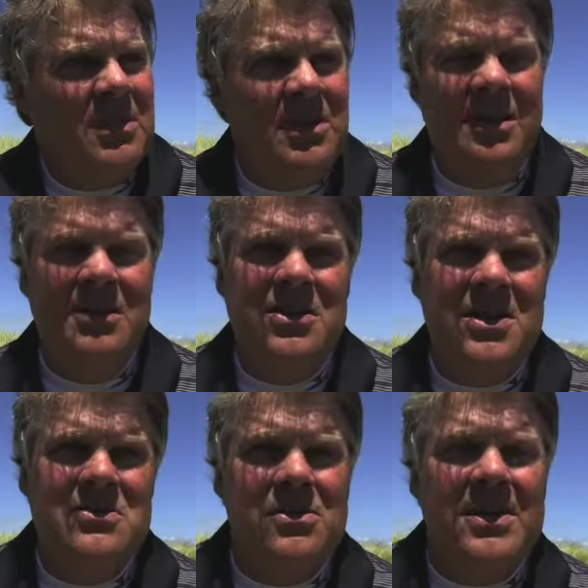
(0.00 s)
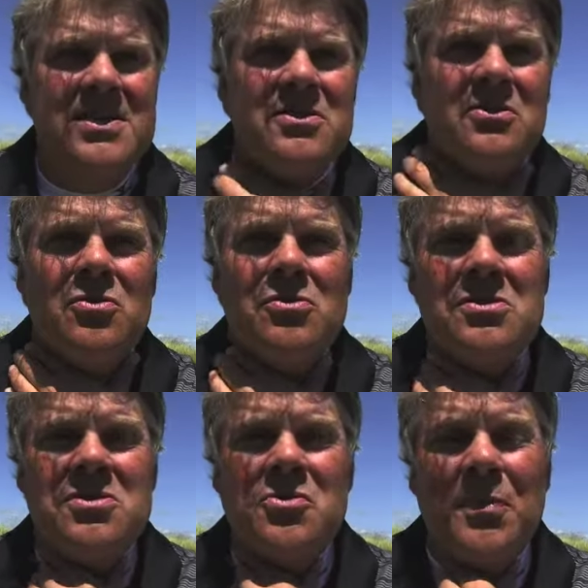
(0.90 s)
in general easier
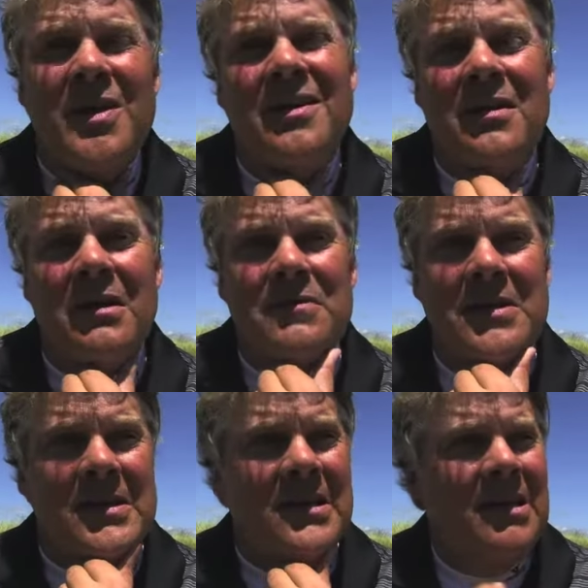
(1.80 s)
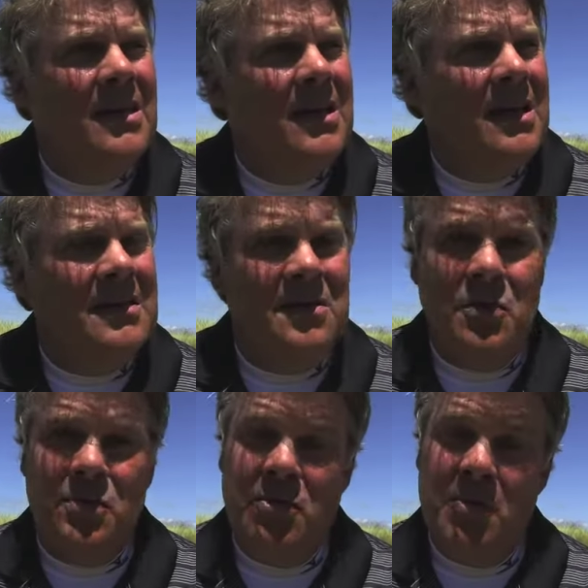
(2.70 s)
course to play. I think it
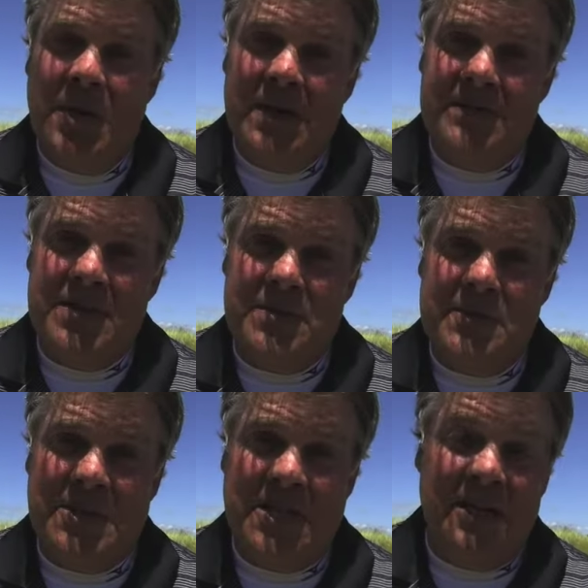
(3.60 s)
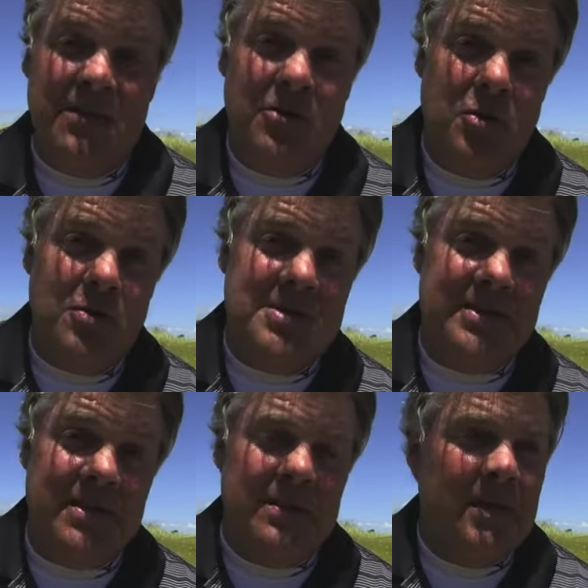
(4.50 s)
do have some spectacular holes.
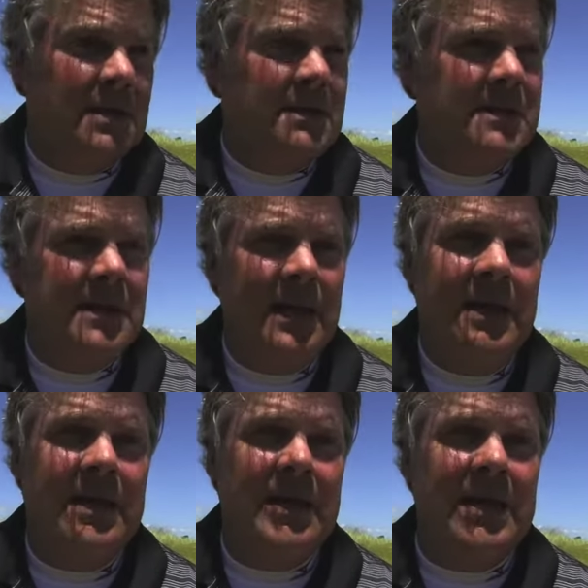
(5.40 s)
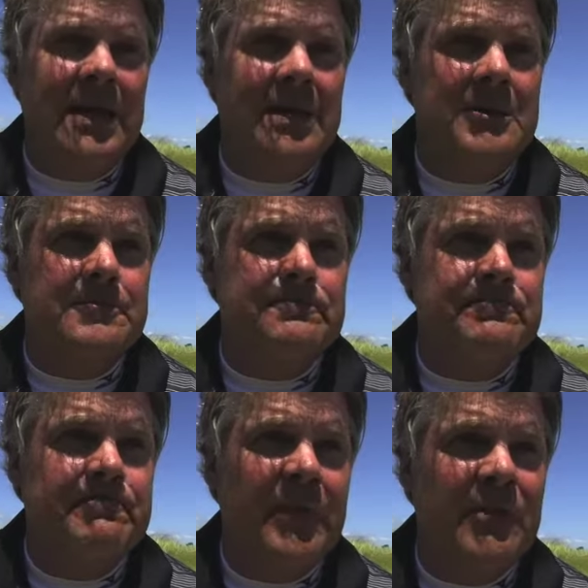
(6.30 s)
I think
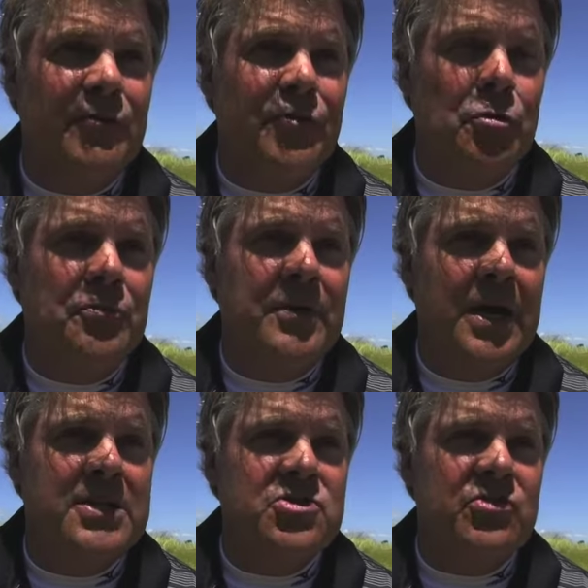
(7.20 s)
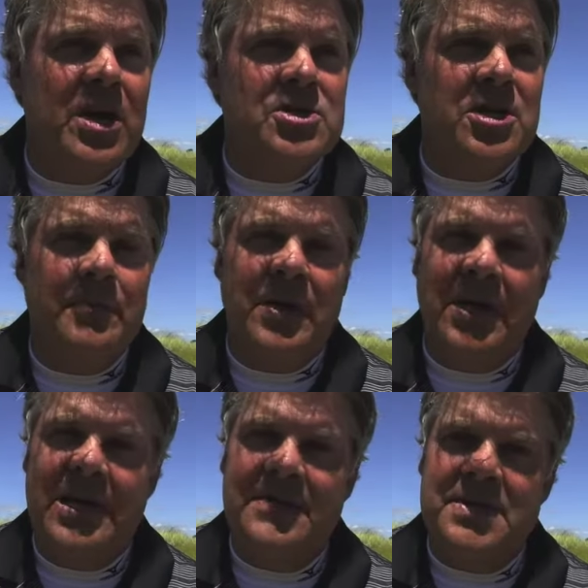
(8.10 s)
the front 9 stretch, I
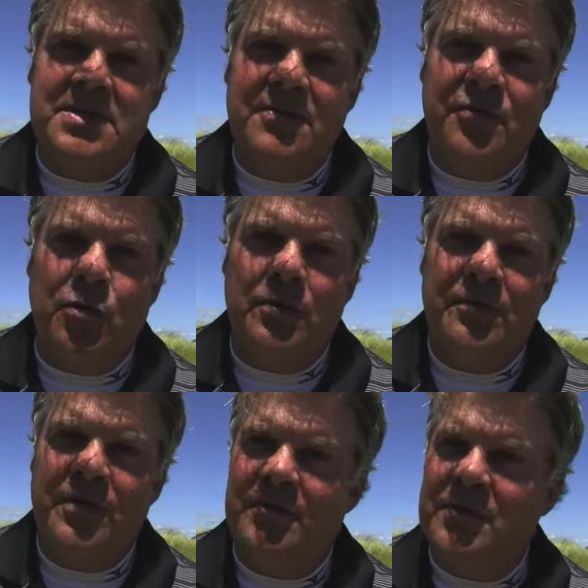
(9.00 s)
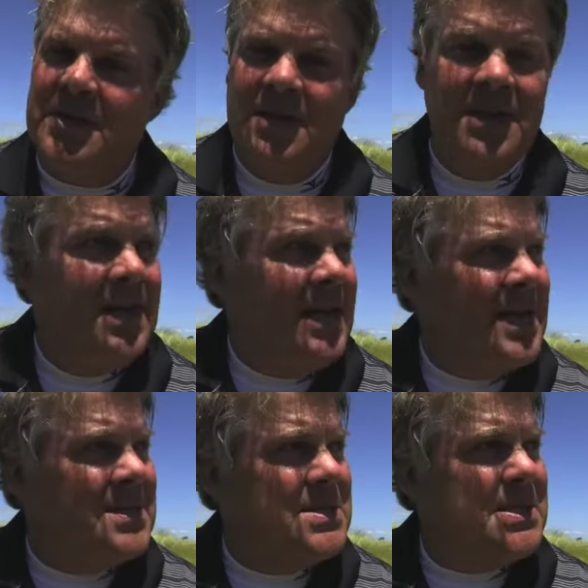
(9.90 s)
believe it's the 4th, 5th
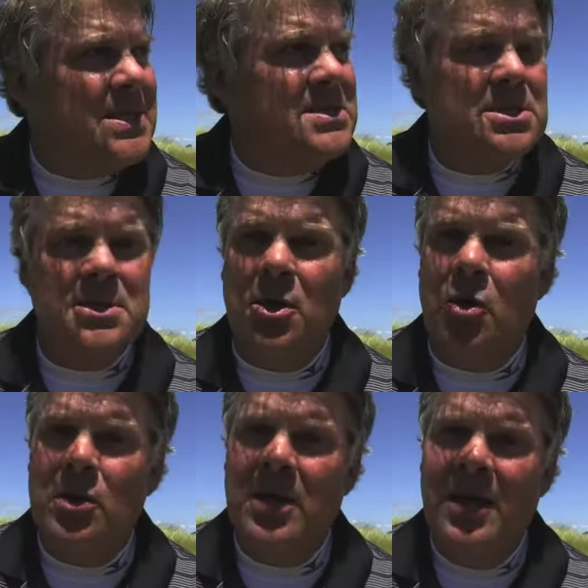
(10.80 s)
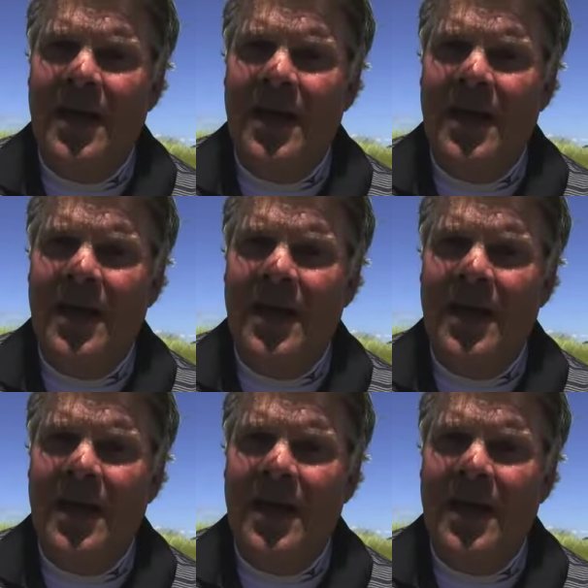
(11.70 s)
and 6th hole,